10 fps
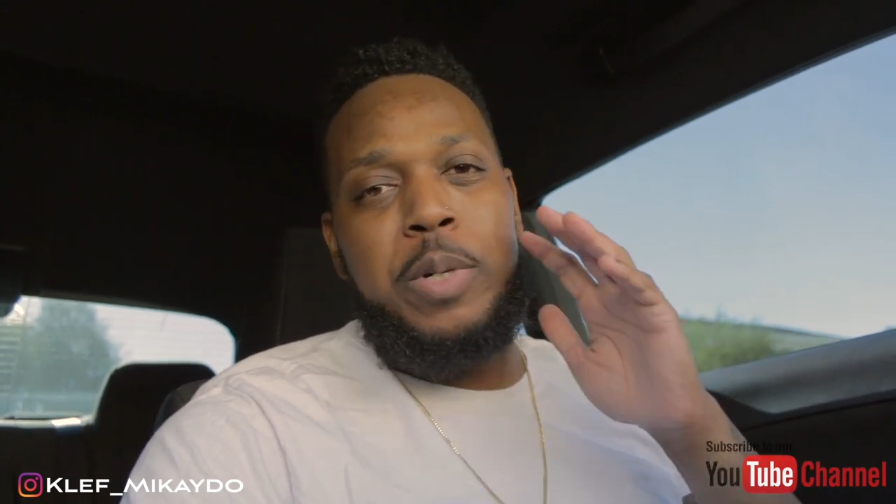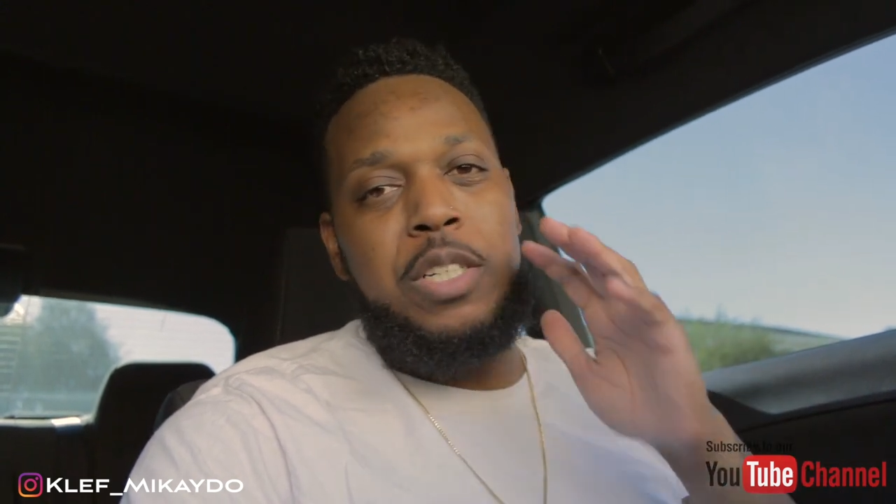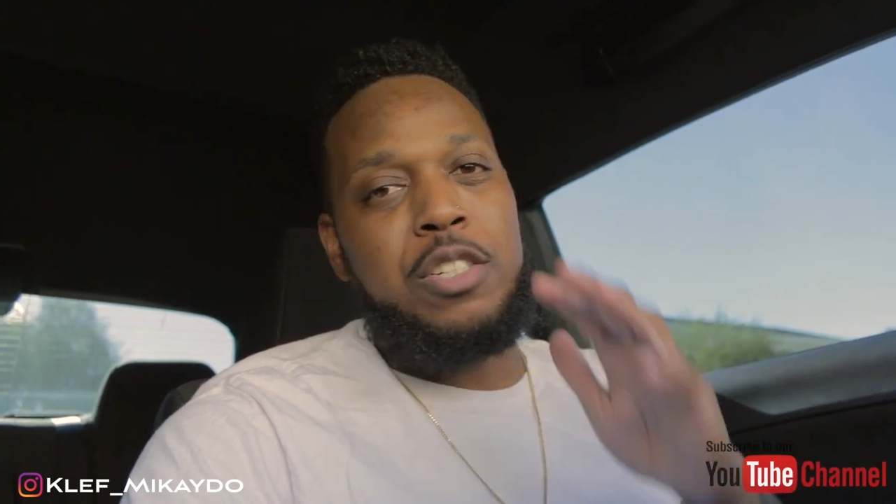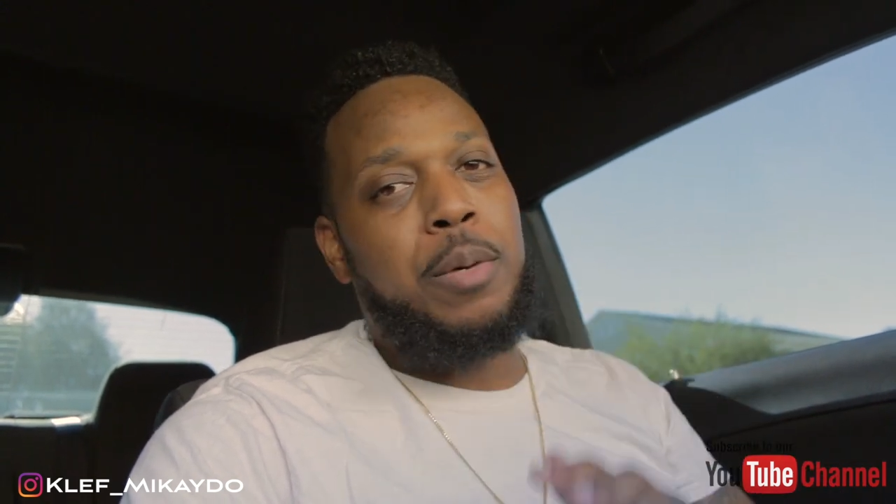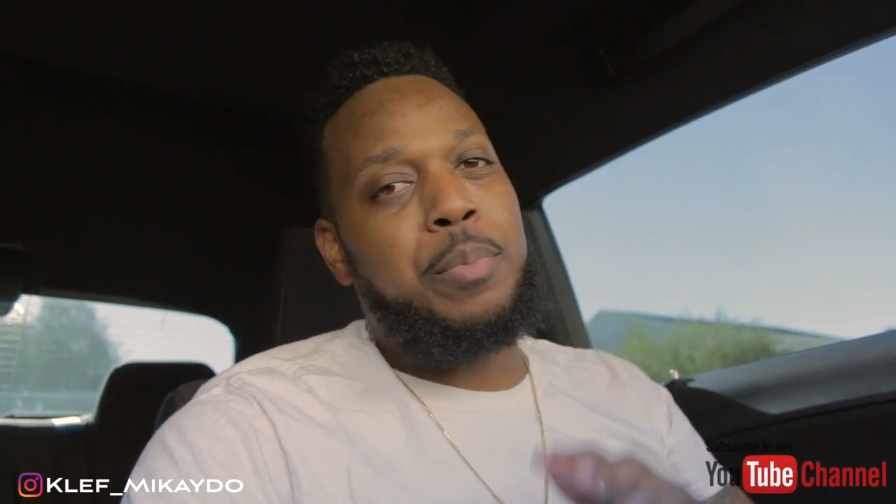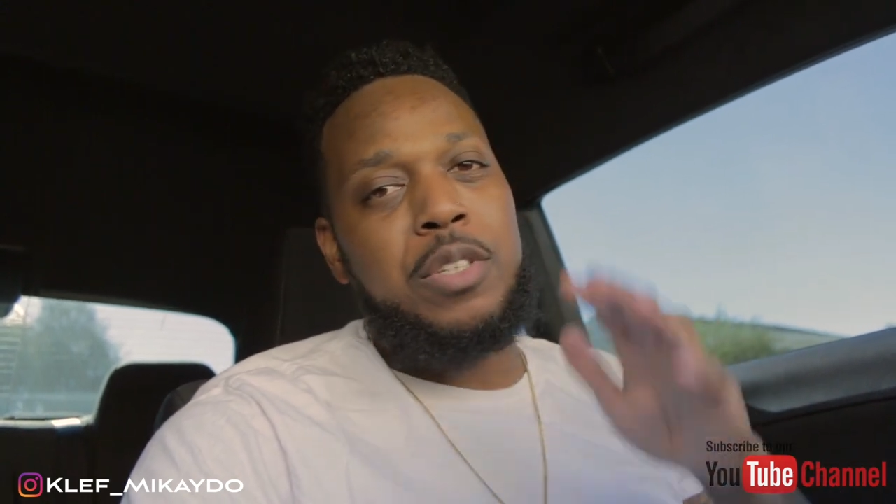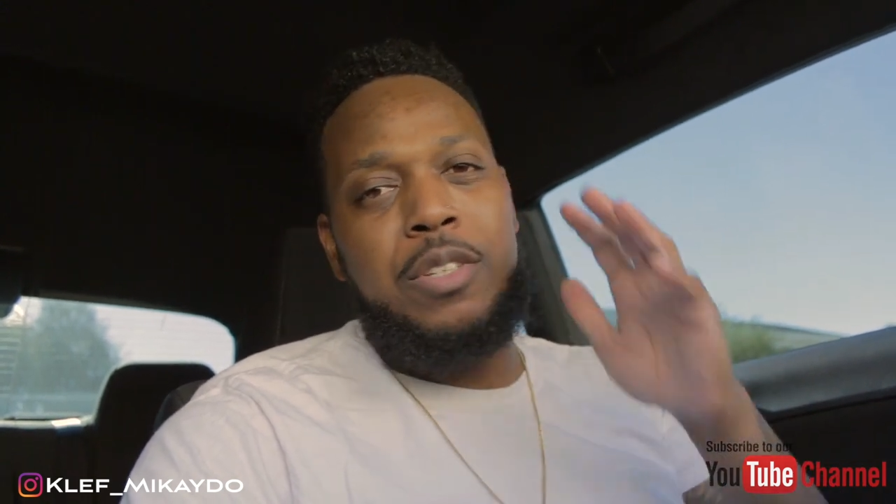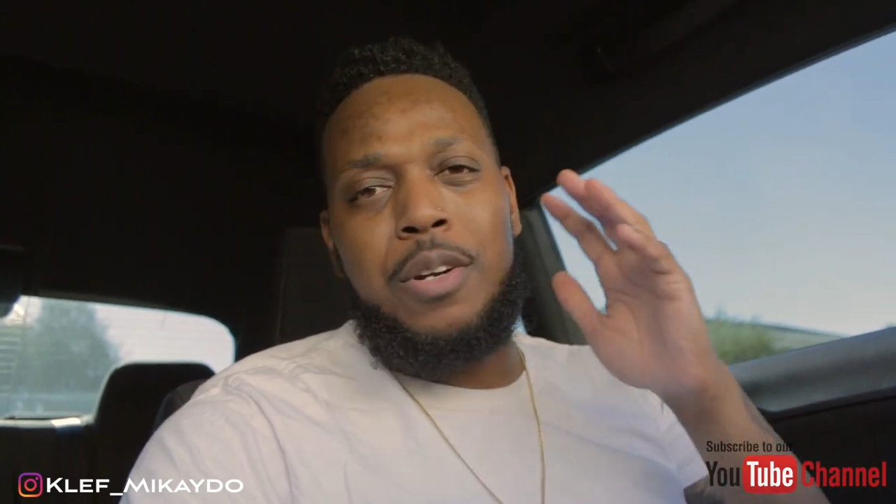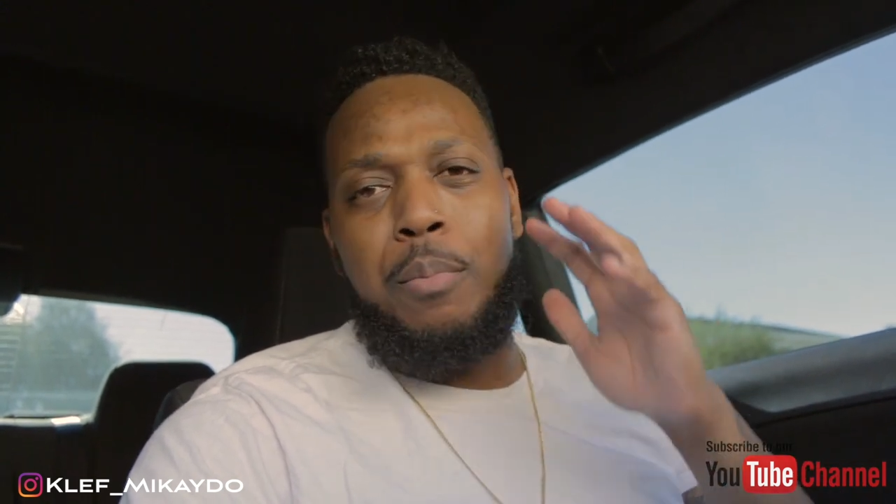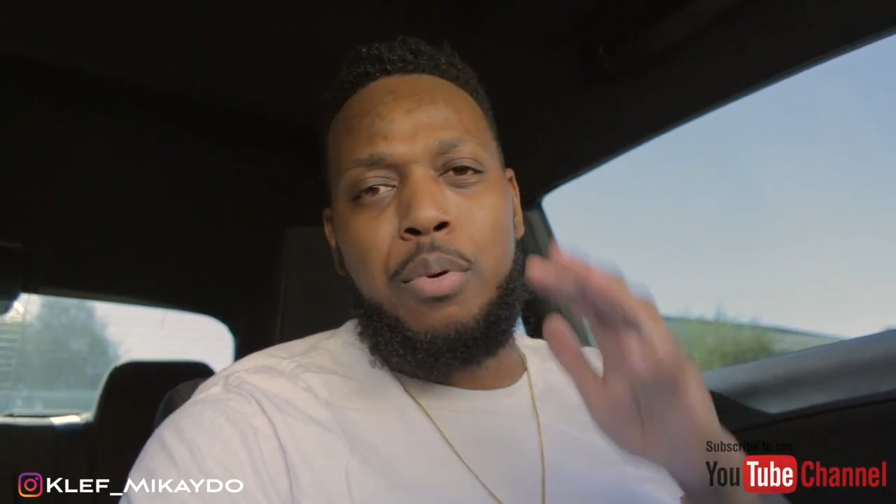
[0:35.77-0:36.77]
we jump
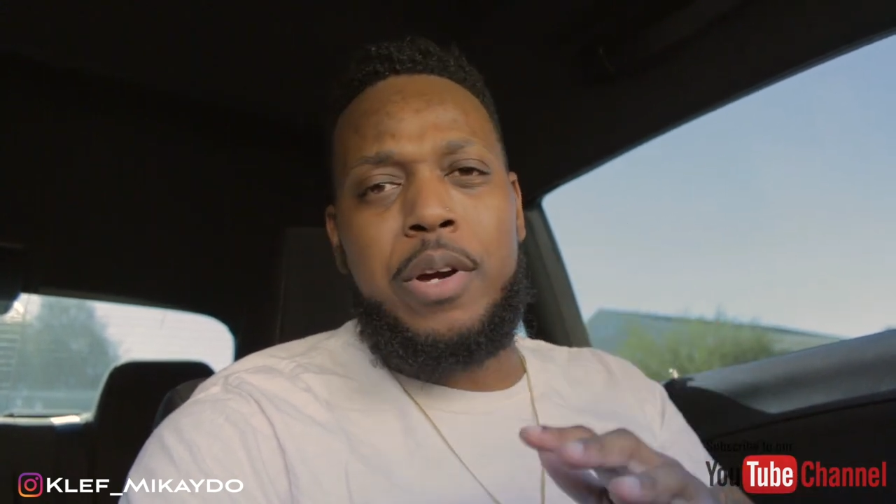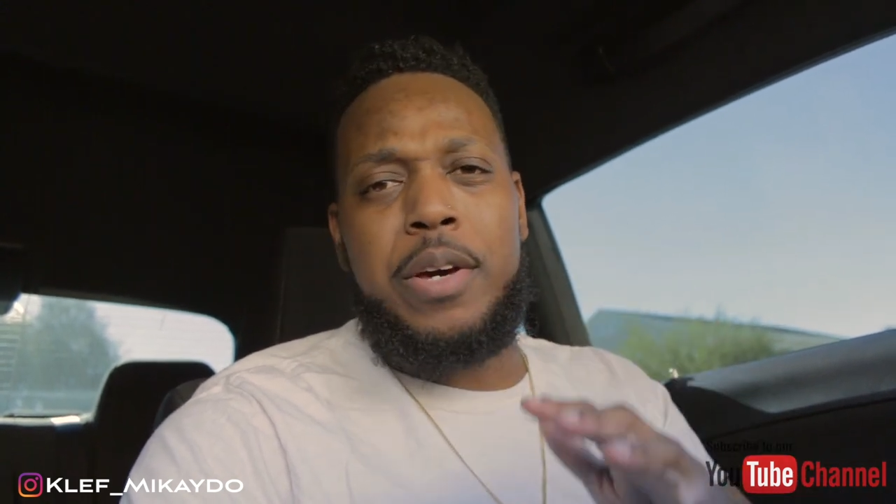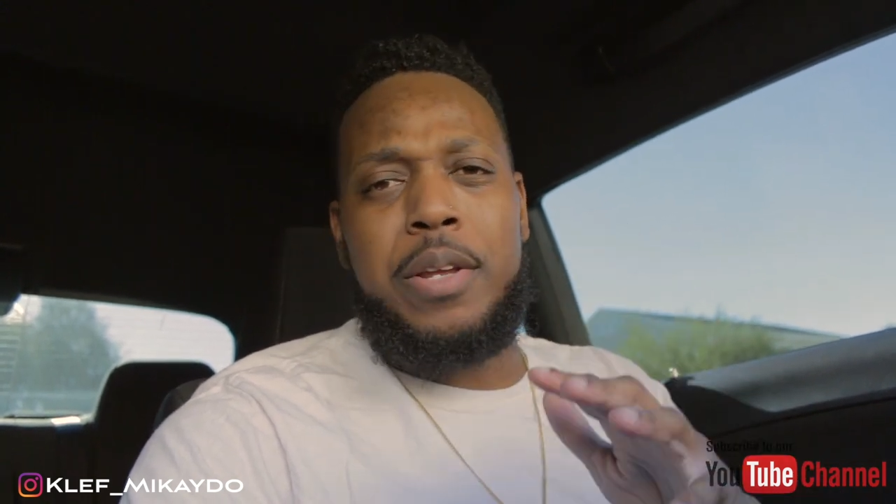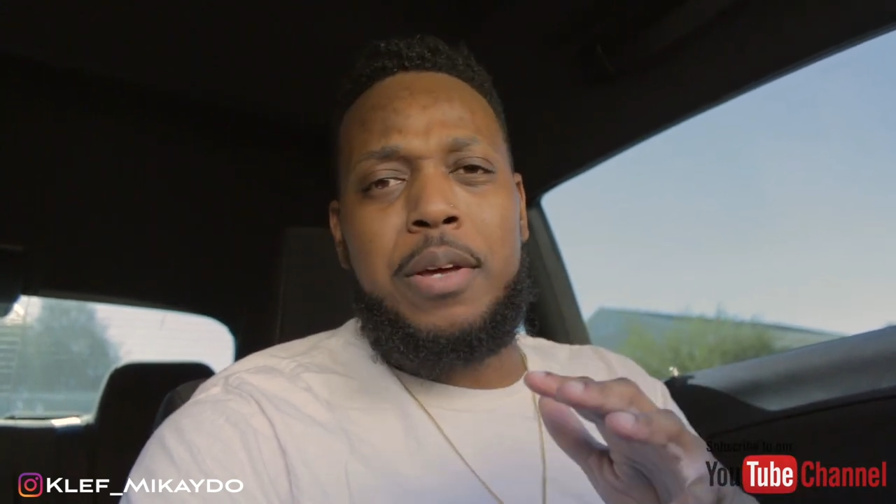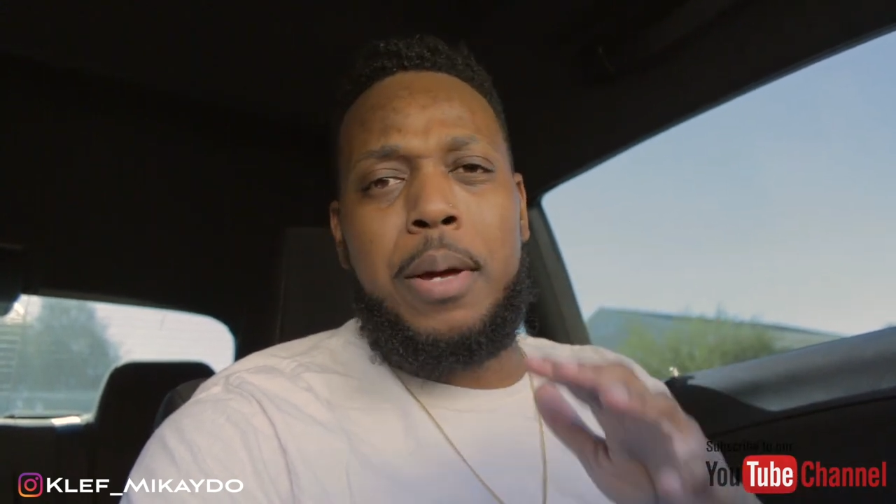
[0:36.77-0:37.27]
into the bread